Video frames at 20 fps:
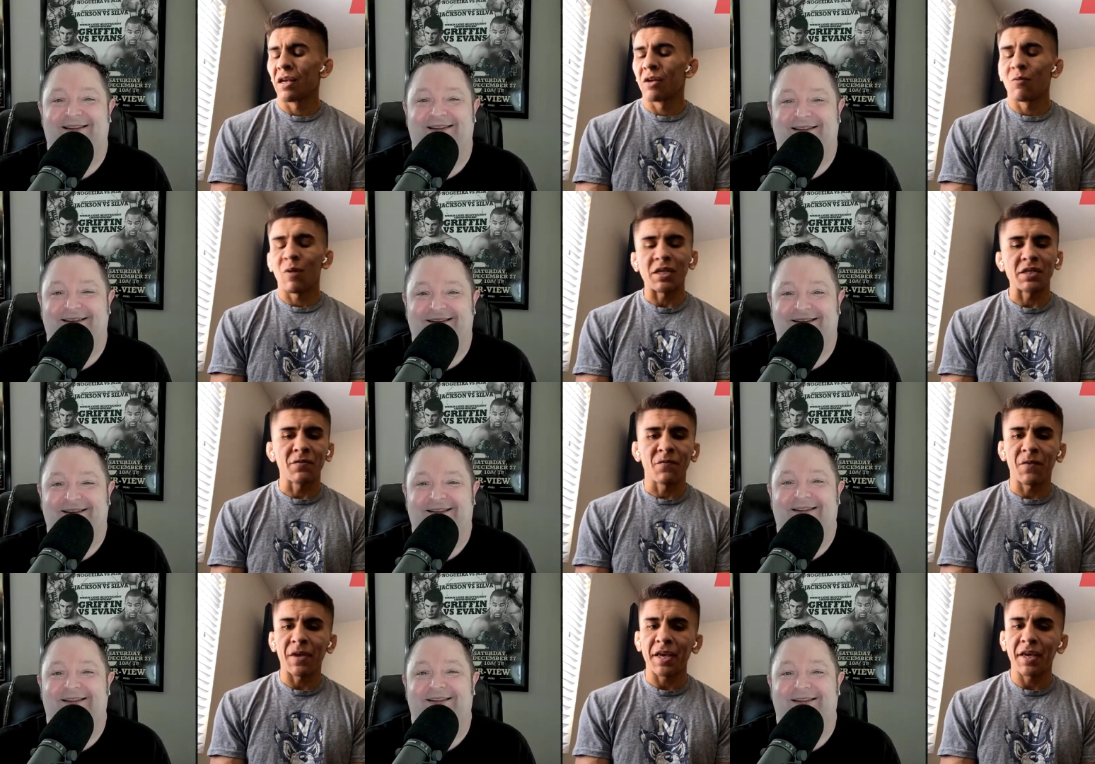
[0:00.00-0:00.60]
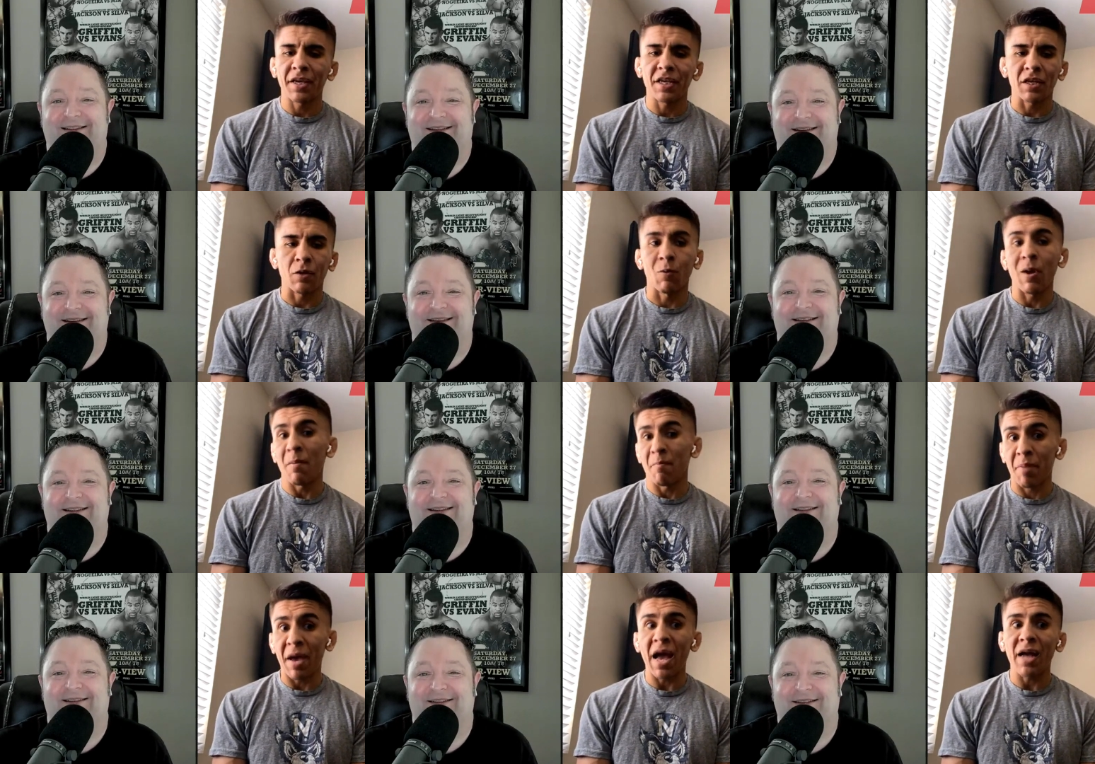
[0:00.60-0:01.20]
Speaker 1: went to Vegas,
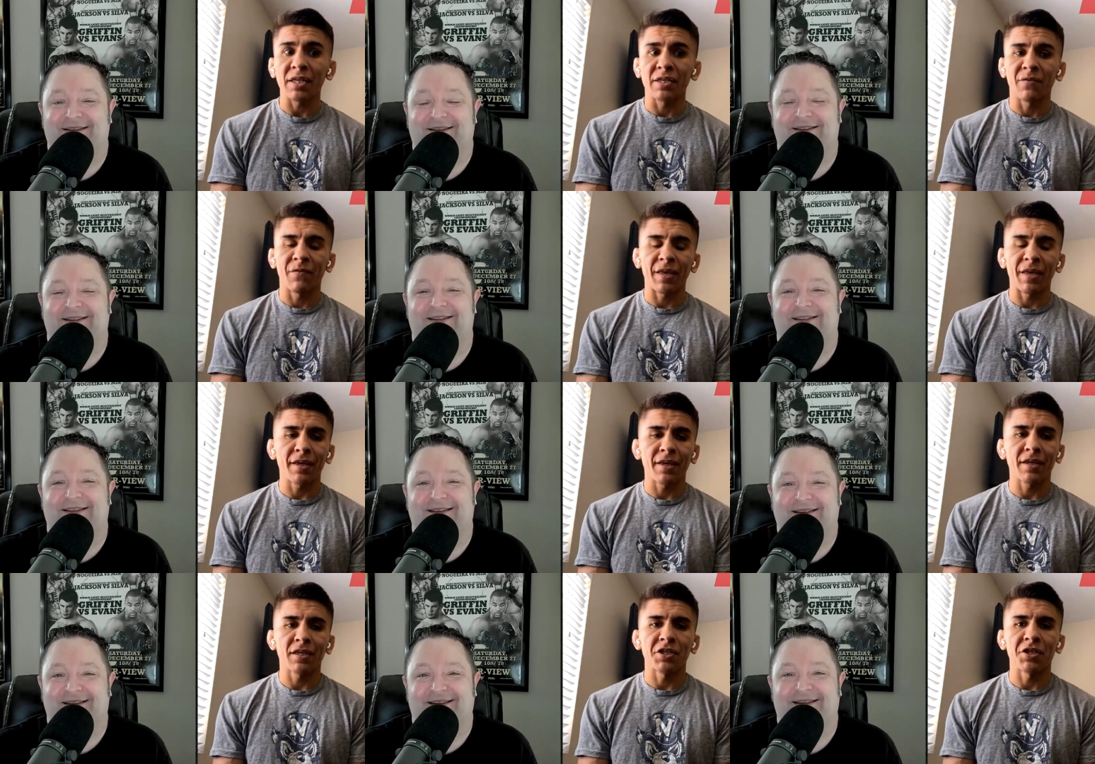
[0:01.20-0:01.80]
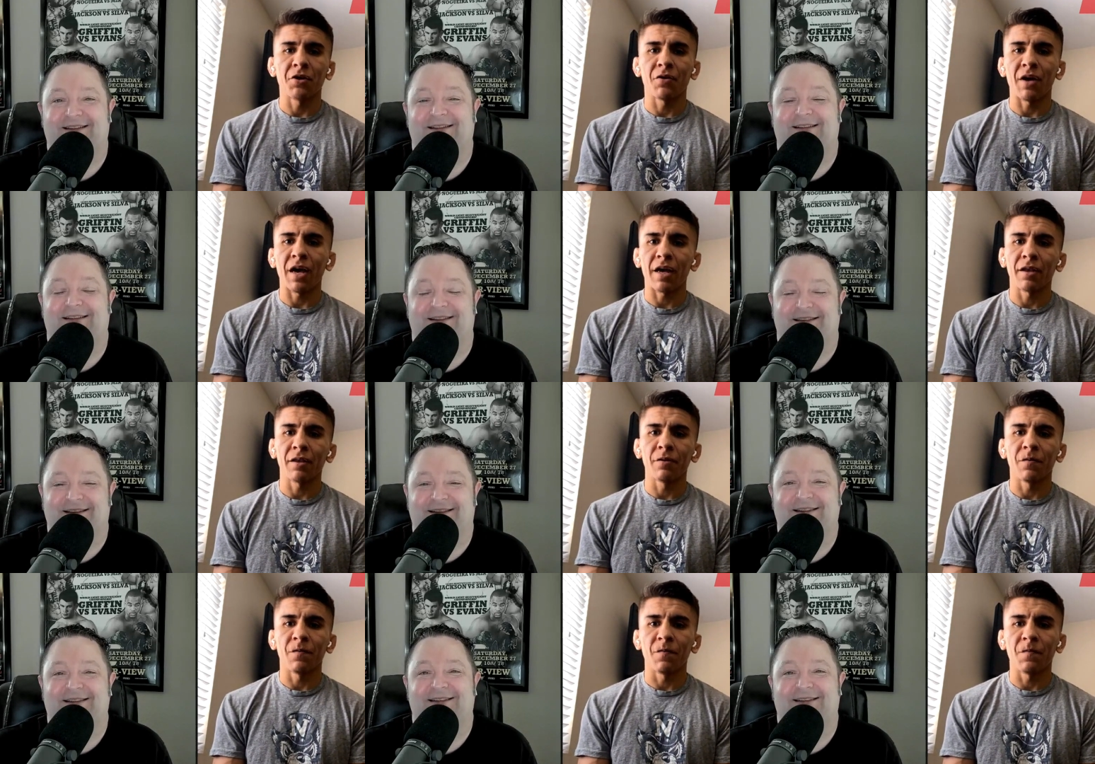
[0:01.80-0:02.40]
went back to Vegas, you know, had
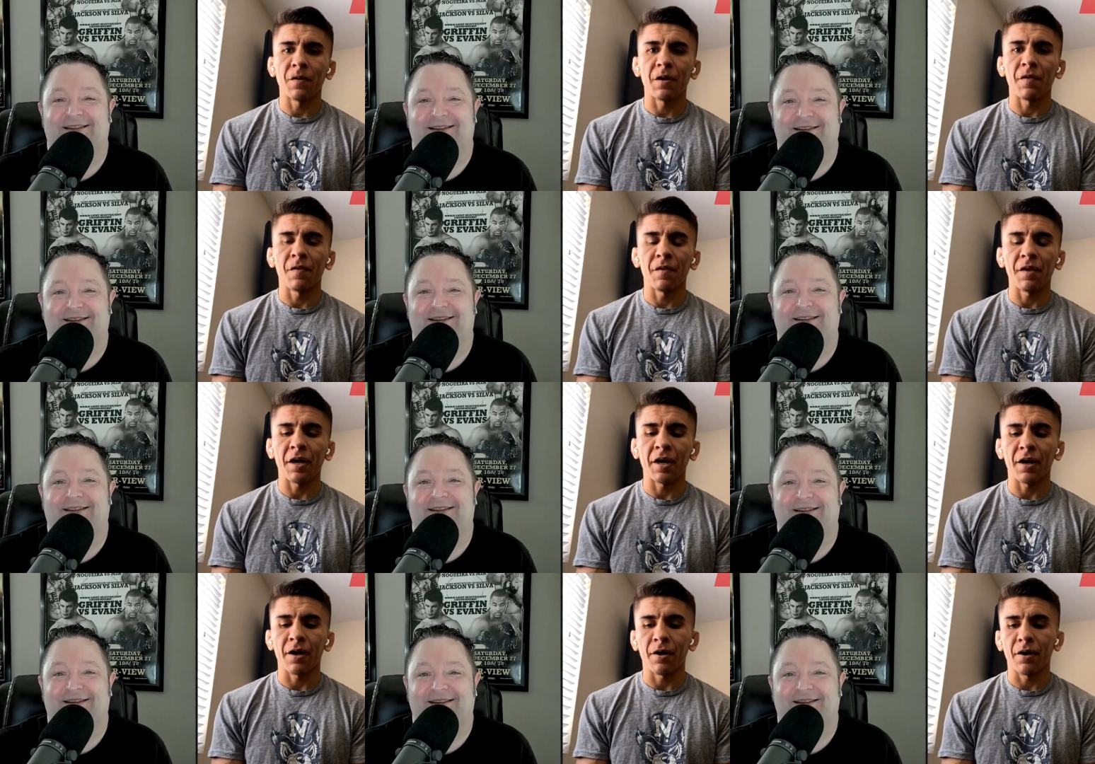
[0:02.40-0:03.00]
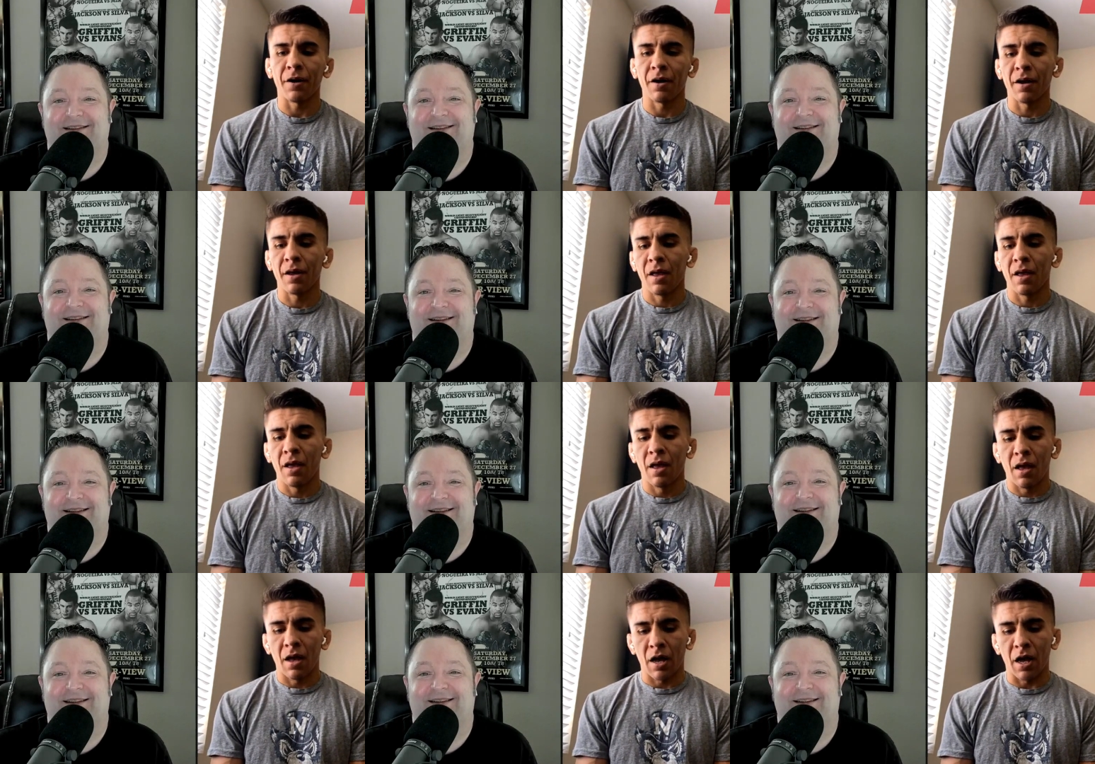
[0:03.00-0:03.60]
a little fun there,
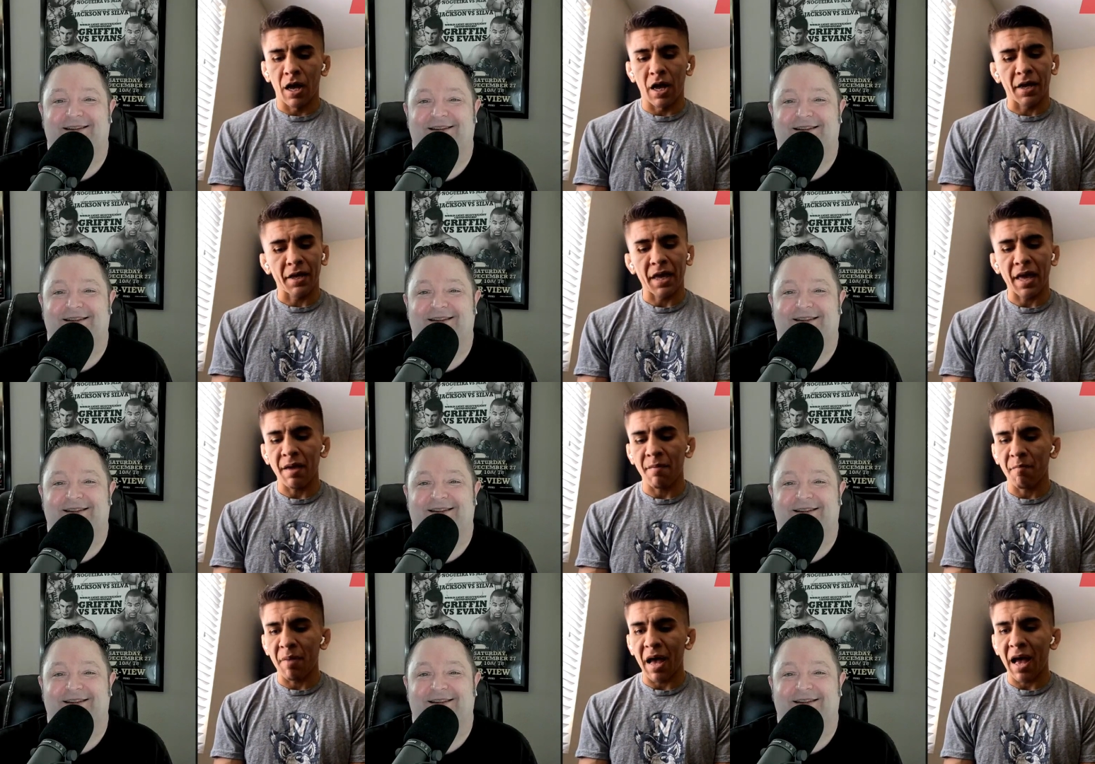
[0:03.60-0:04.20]
uh, came